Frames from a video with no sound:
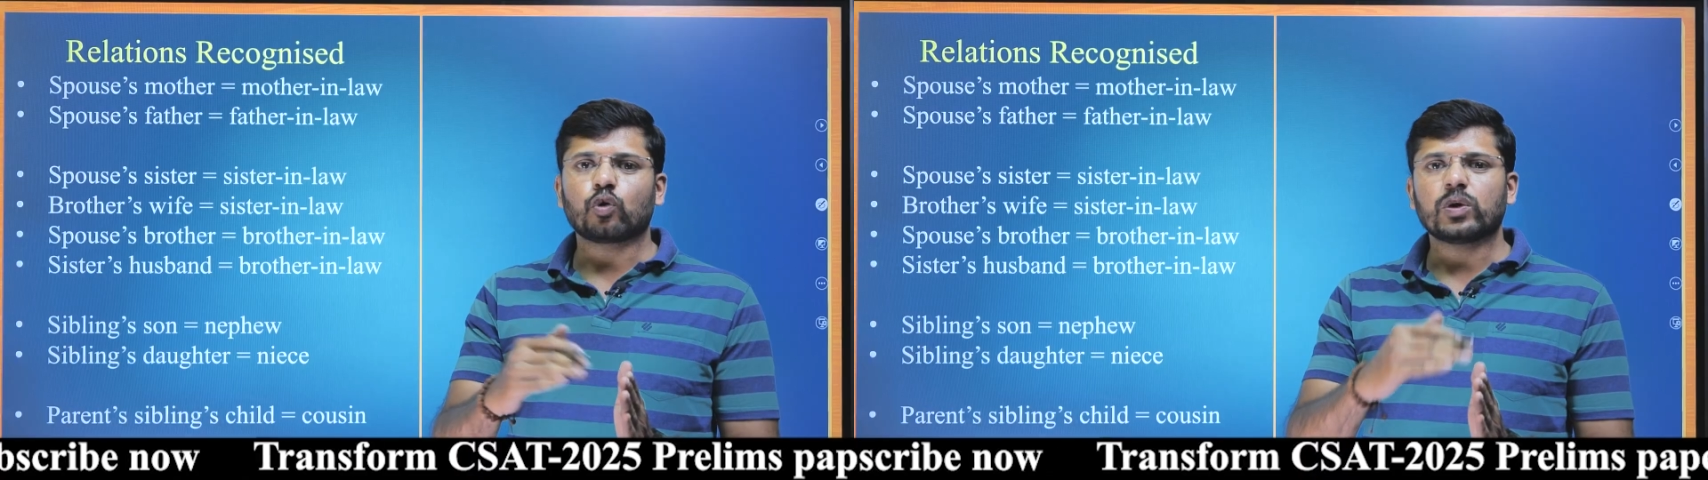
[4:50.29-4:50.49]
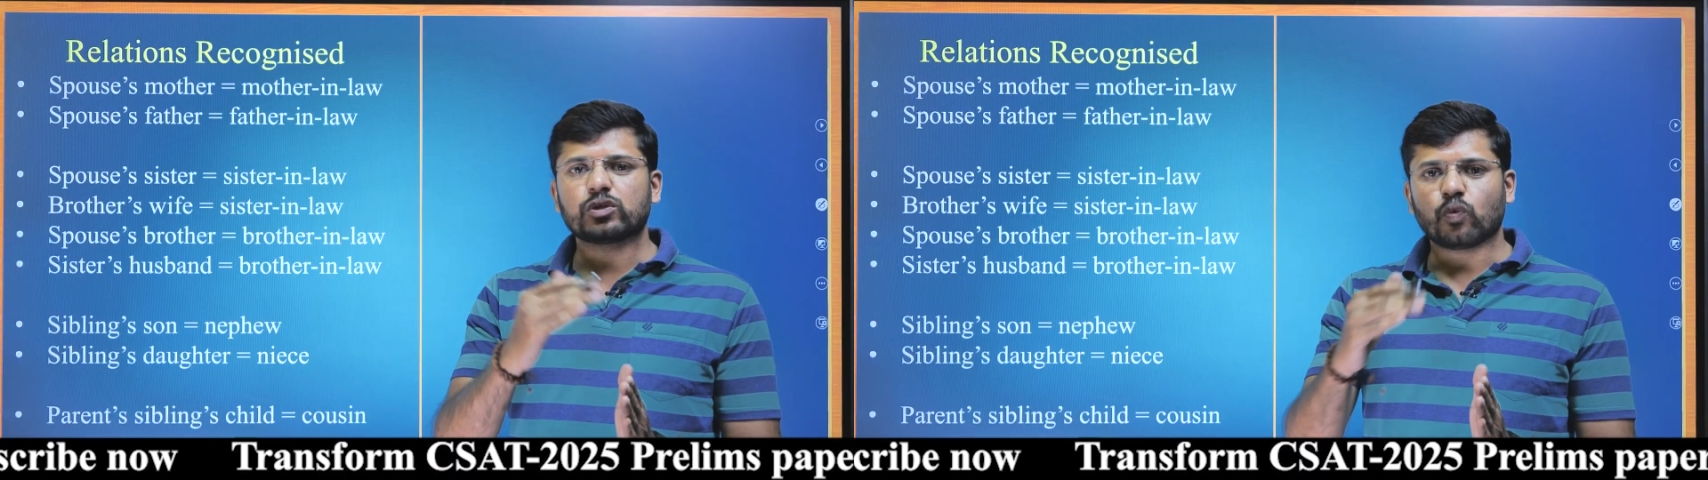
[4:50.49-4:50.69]

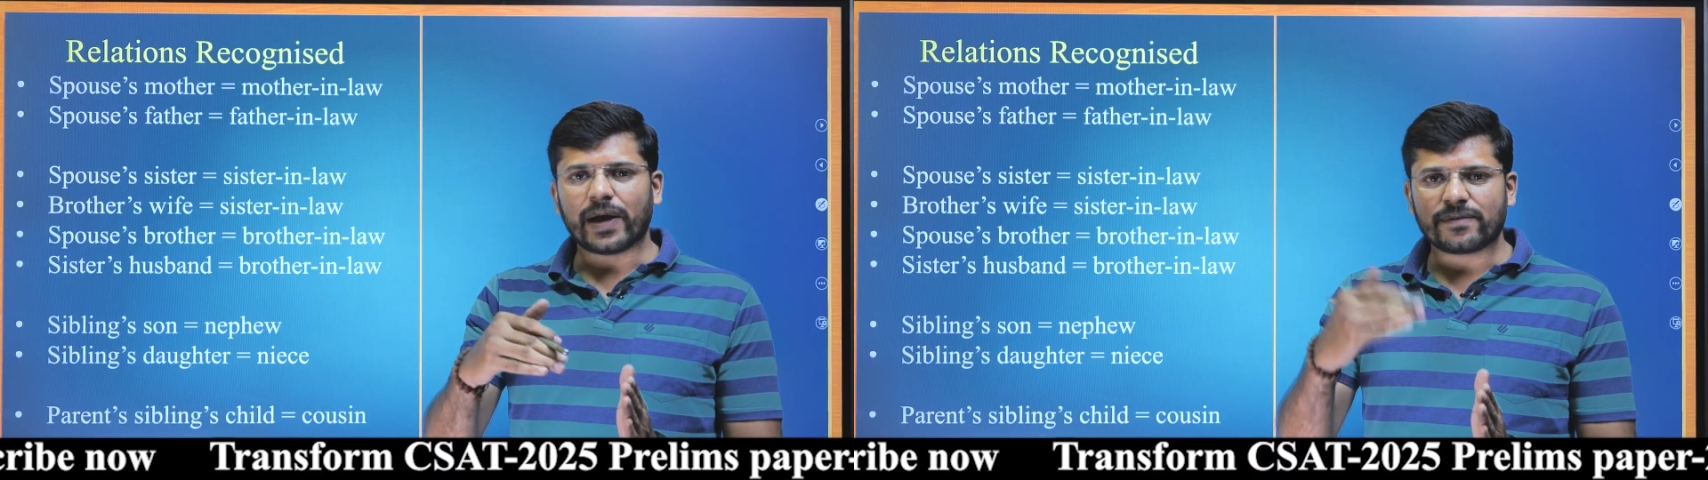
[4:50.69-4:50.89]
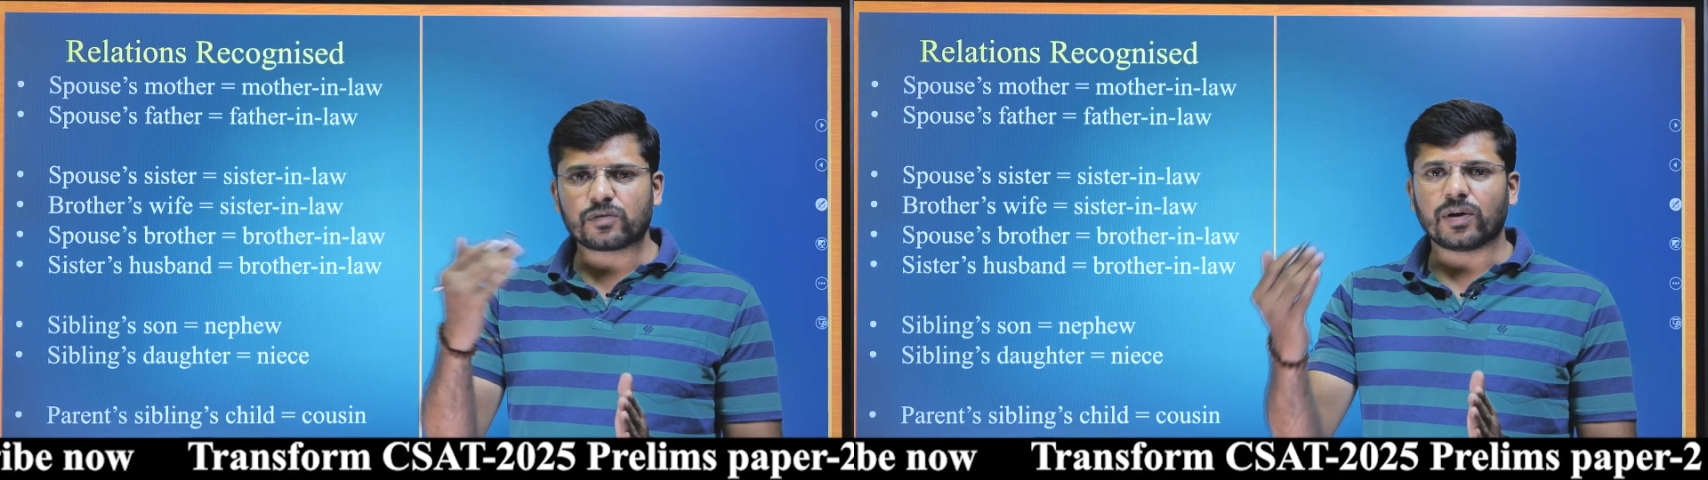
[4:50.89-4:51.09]
or one's
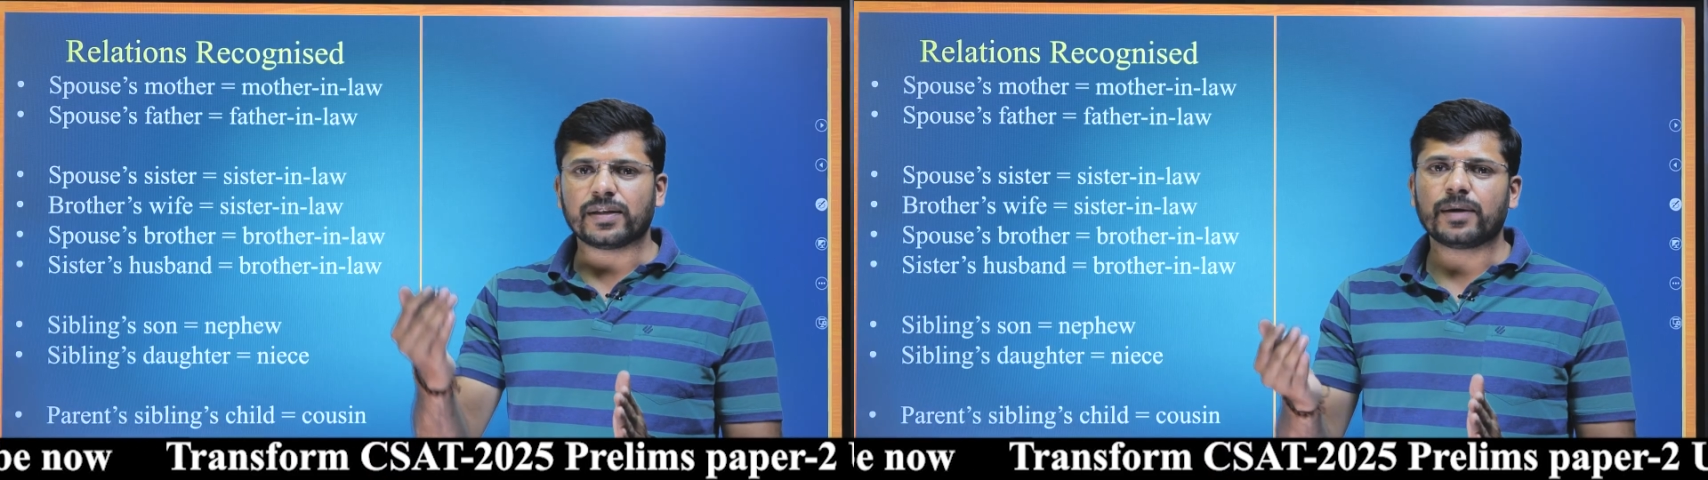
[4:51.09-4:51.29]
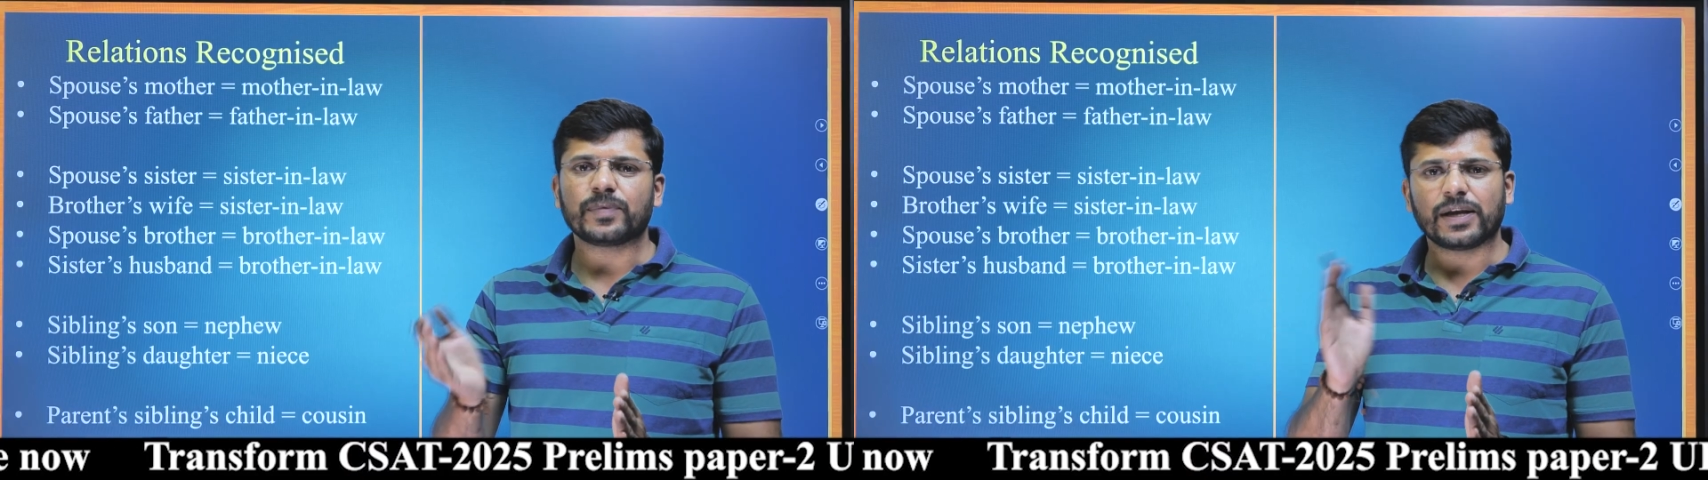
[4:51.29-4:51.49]
wife's father,